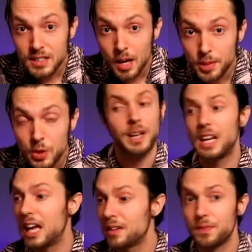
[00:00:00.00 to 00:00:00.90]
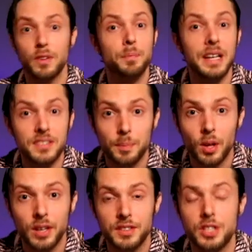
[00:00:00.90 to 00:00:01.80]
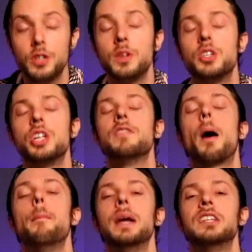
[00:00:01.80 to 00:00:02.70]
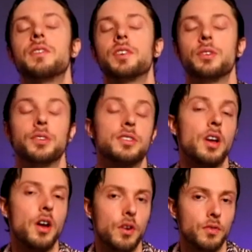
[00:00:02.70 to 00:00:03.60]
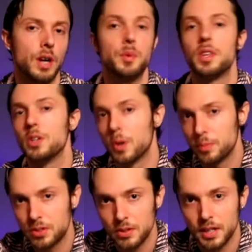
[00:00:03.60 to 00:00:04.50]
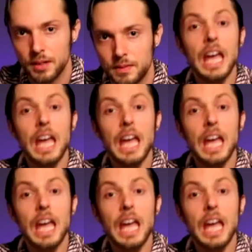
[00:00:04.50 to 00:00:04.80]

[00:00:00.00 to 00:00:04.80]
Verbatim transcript: A W and a handful of basic plugins, and you could achieve amazing results right within your home studio.